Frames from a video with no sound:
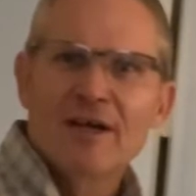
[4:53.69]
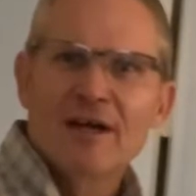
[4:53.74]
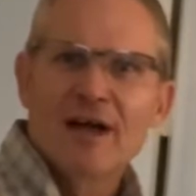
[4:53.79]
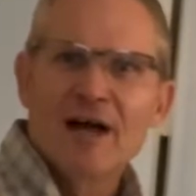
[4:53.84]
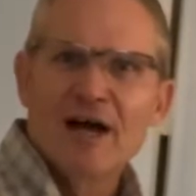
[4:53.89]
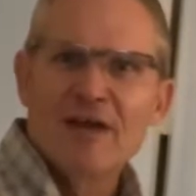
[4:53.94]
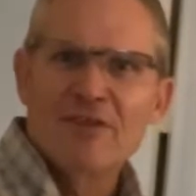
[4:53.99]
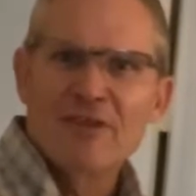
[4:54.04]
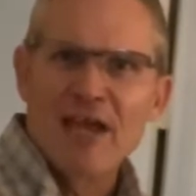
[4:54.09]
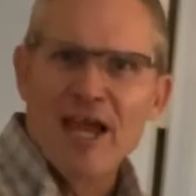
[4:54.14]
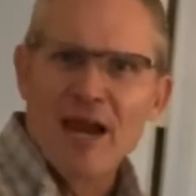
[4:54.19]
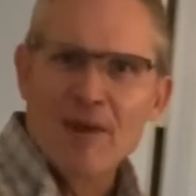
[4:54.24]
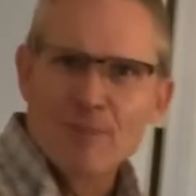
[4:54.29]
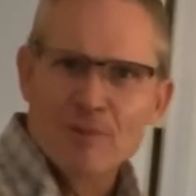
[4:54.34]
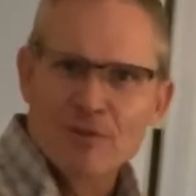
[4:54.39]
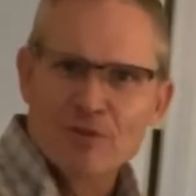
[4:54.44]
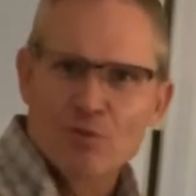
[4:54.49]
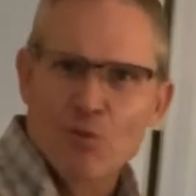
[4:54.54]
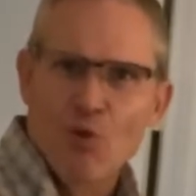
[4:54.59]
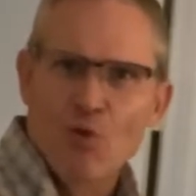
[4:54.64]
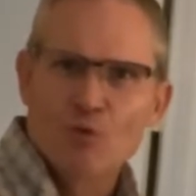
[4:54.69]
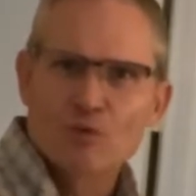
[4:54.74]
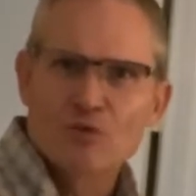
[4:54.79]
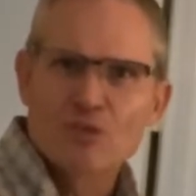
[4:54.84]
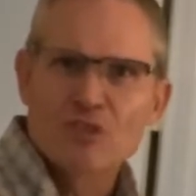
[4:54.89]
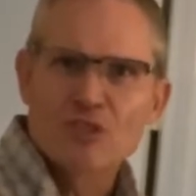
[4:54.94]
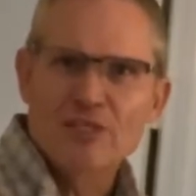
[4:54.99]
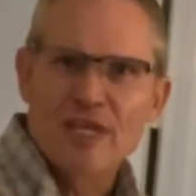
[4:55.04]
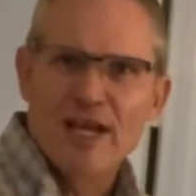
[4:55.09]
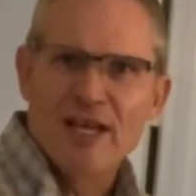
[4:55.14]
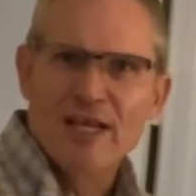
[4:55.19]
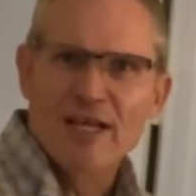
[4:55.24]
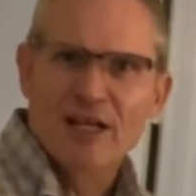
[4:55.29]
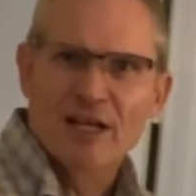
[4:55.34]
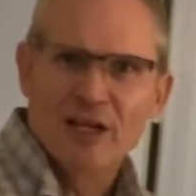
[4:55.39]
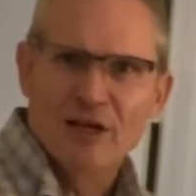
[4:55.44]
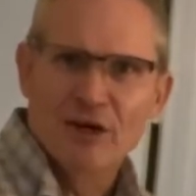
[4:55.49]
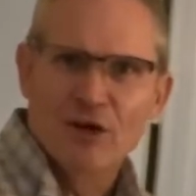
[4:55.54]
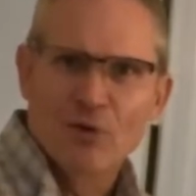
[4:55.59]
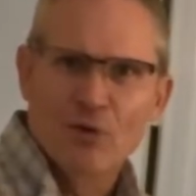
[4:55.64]
The amperage won't stay
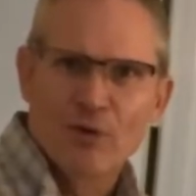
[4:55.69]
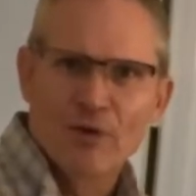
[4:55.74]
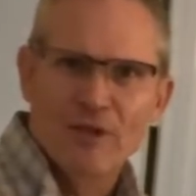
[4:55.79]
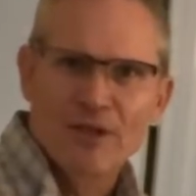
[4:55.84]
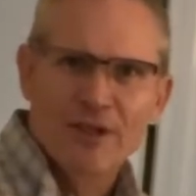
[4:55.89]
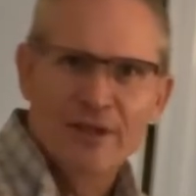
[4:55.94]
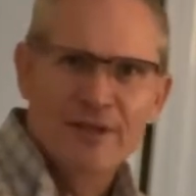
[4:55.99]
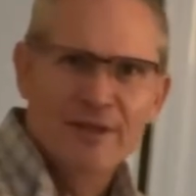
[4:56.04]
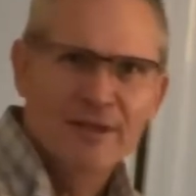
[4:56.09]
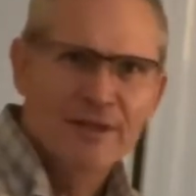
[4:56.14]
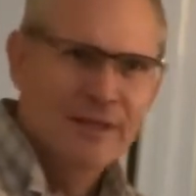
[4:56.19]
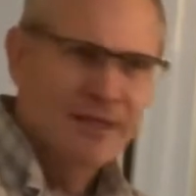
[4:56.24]
clear with it.